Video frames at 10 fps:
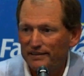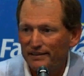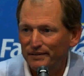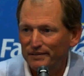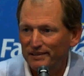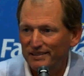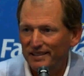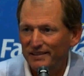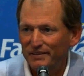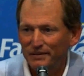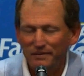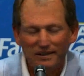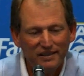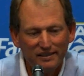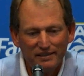You know,
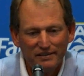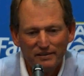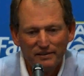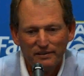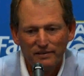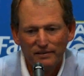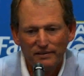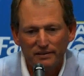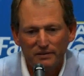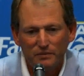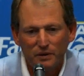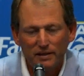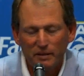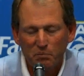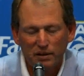the
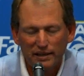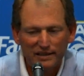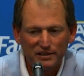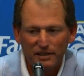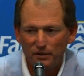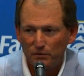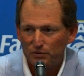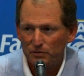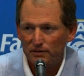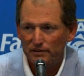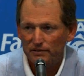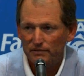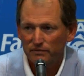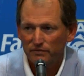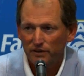way they played each other was really
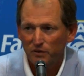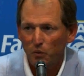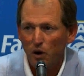fun to